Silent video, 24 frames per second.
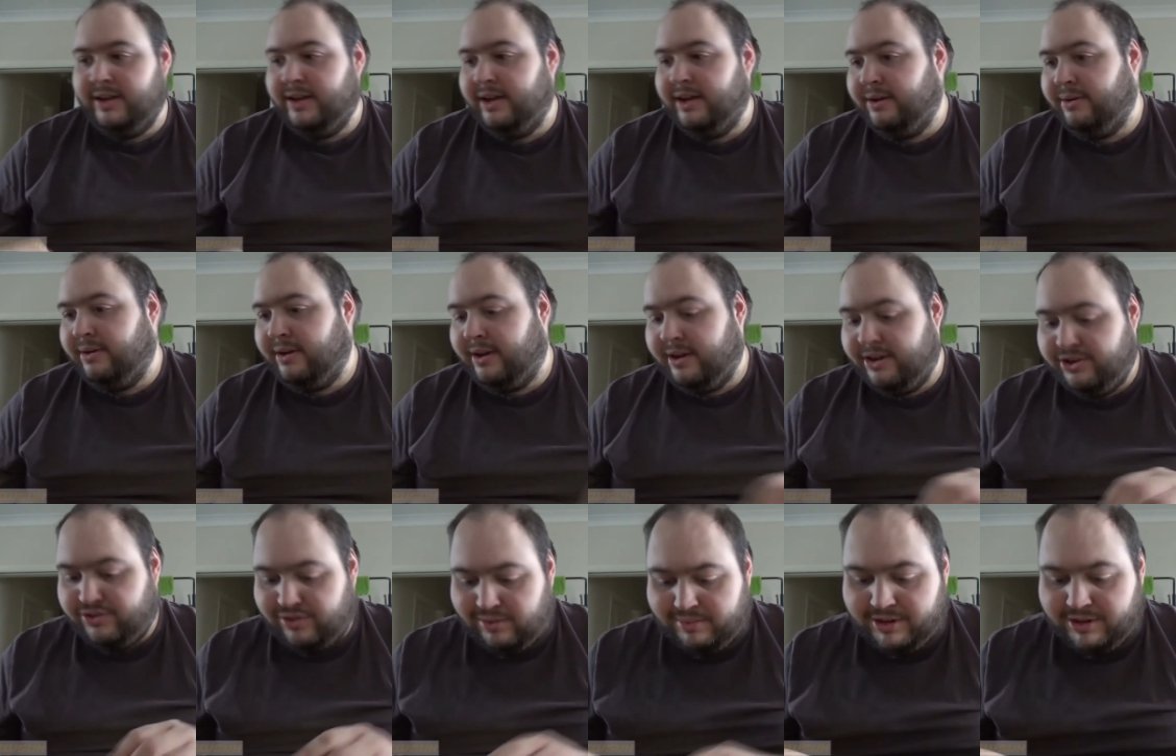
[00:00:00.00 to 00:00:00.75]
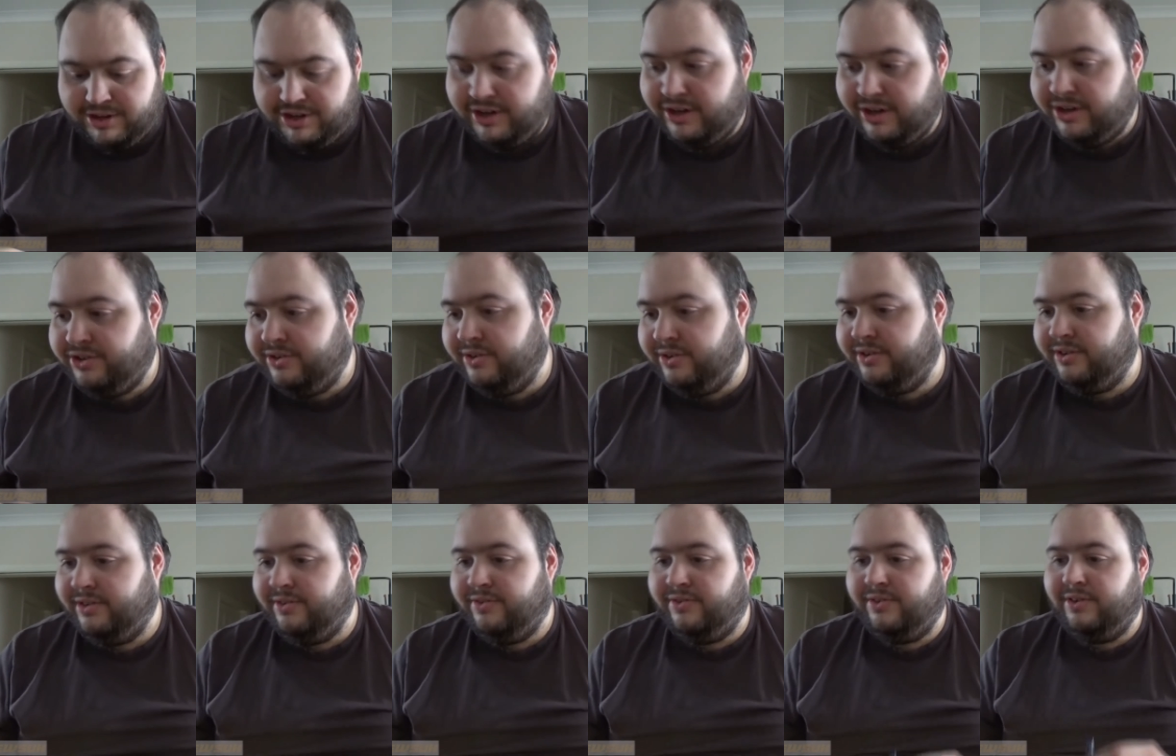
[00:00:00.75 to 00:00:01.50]
While I drop the charger
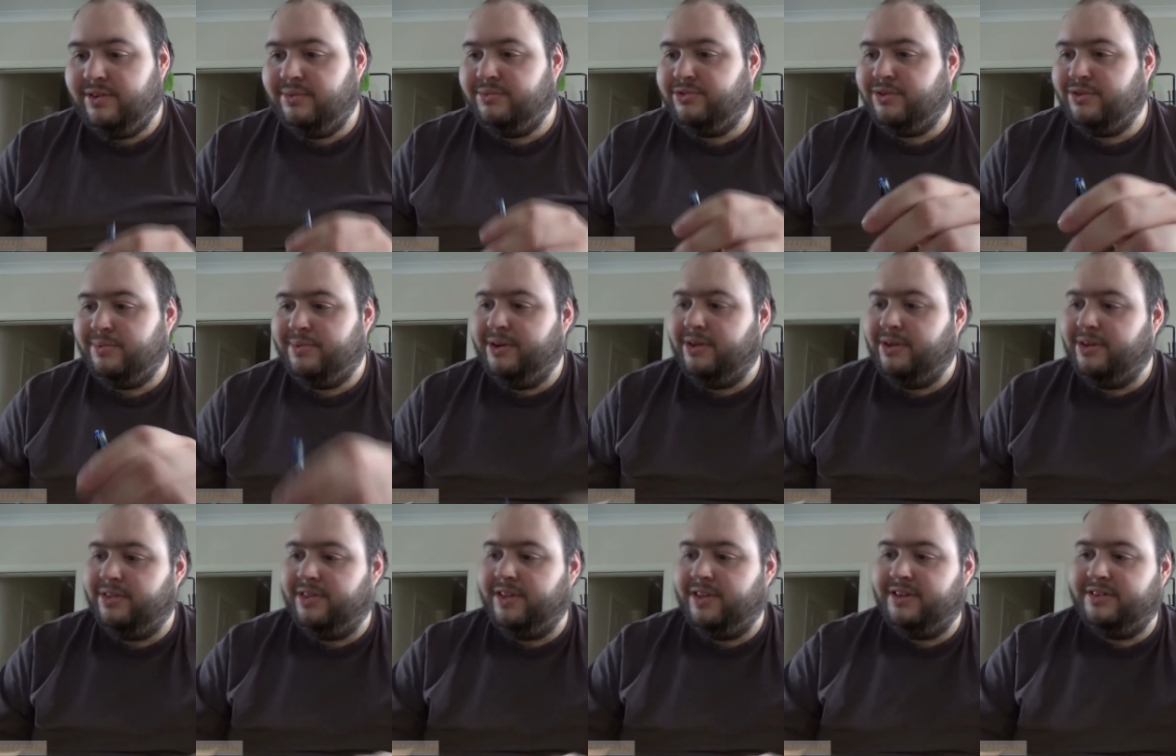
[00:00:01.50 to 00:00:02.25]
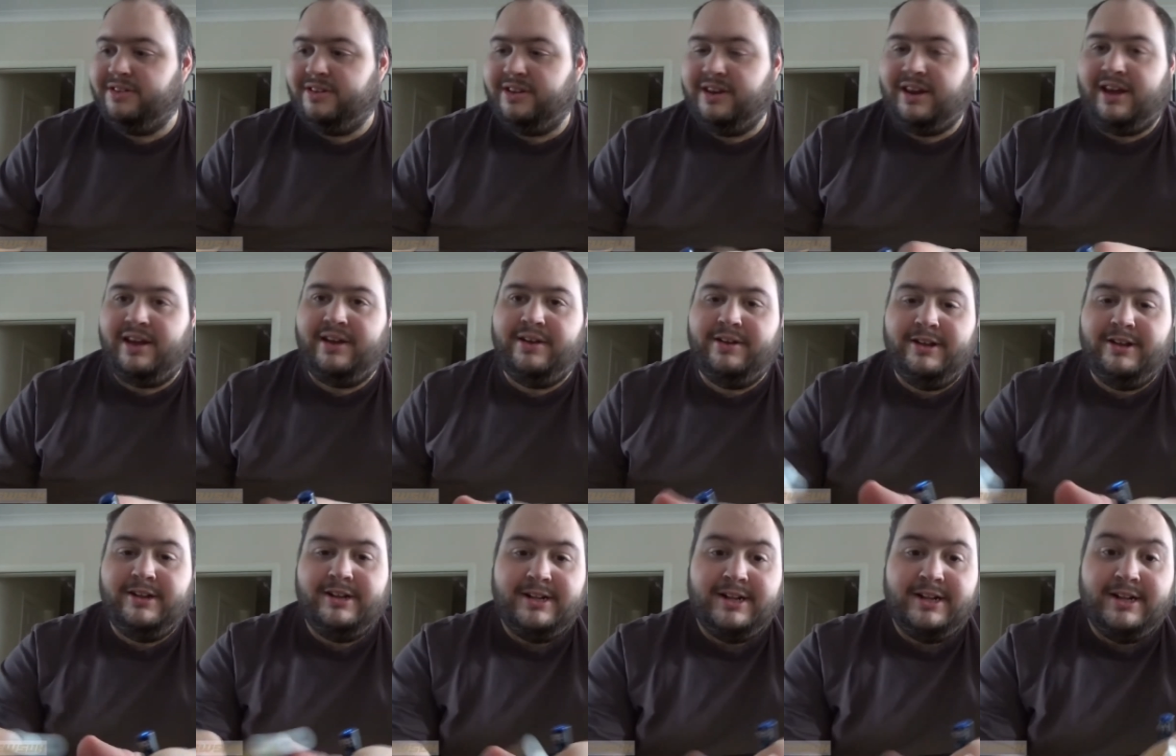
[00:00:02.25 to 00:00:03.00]
onto the floor, I'm dropping a lot of things today,
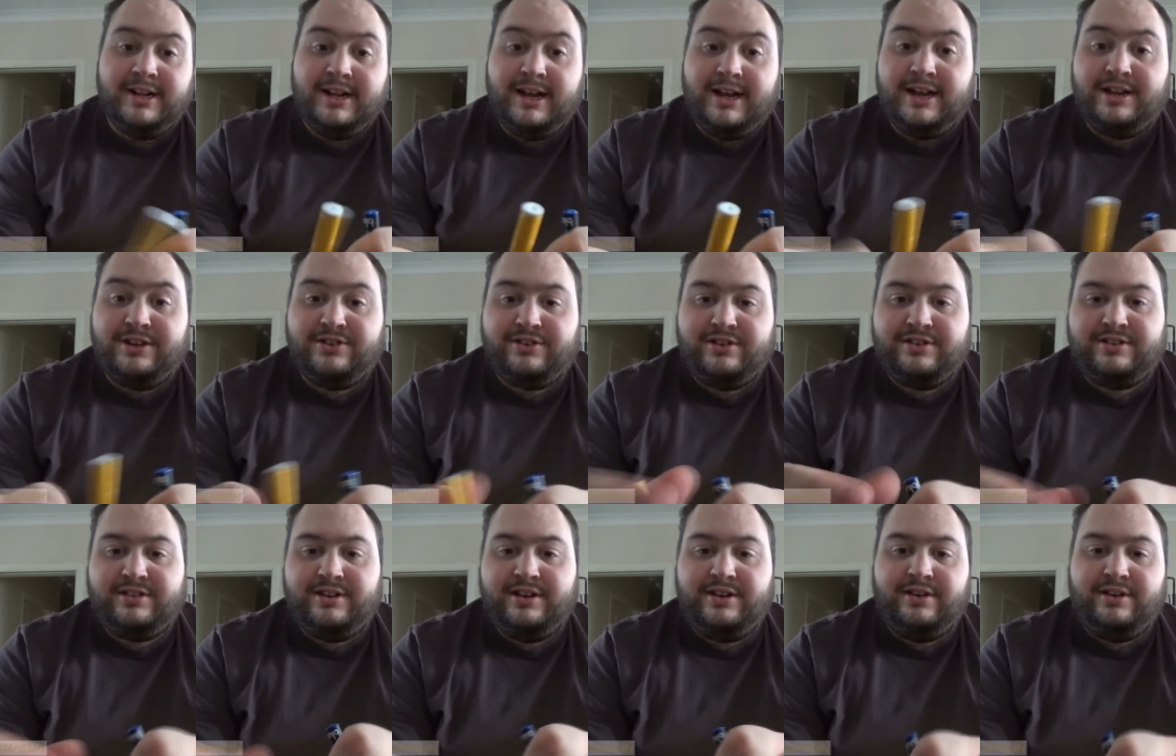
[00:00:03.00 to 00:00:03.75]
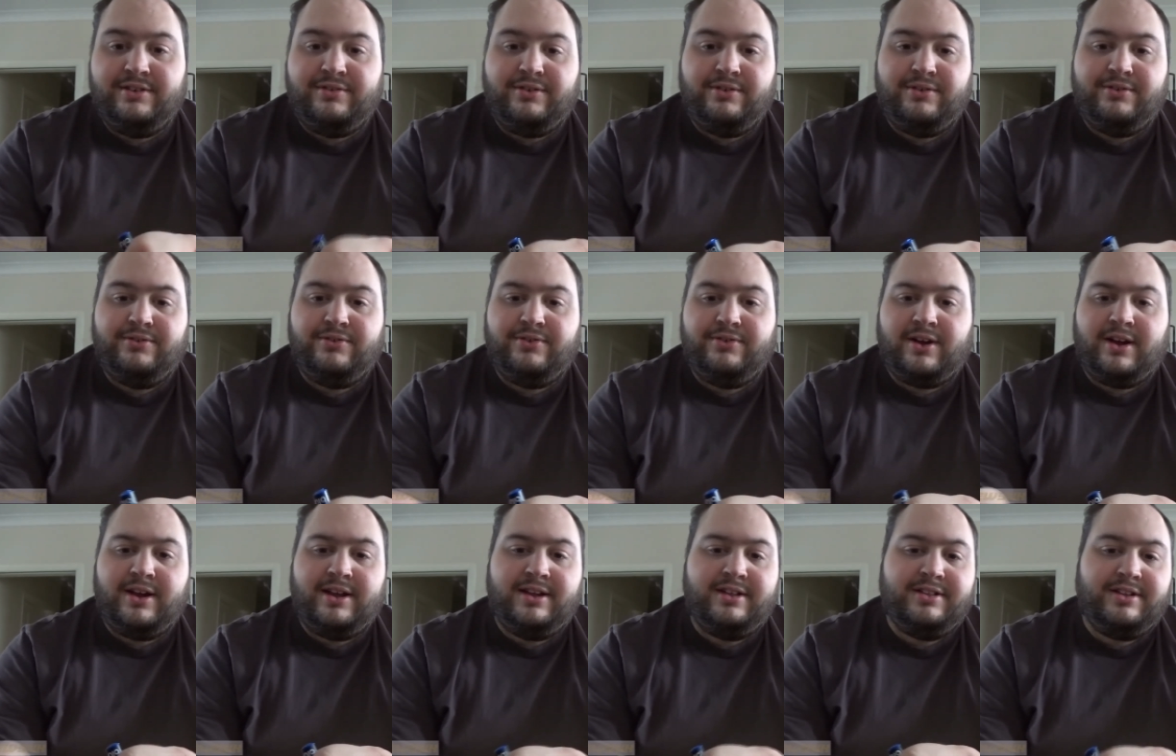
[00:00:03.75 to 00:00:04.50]
interestingly enough, or
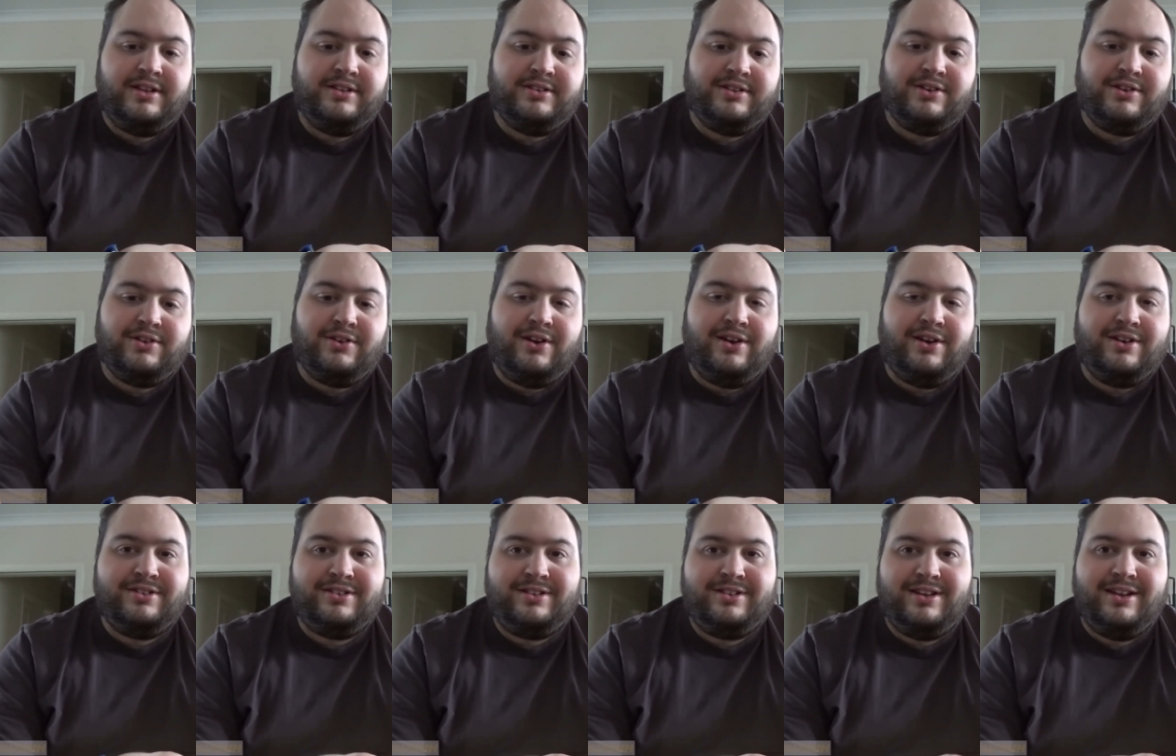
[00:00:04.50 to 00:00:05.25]
flying things across.